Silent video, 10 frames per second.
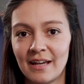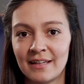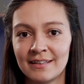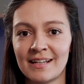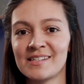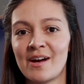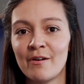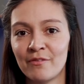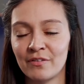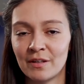And that's how
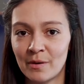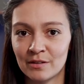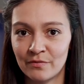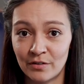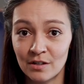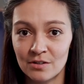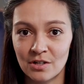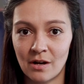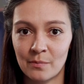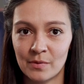I feel about Photoshop.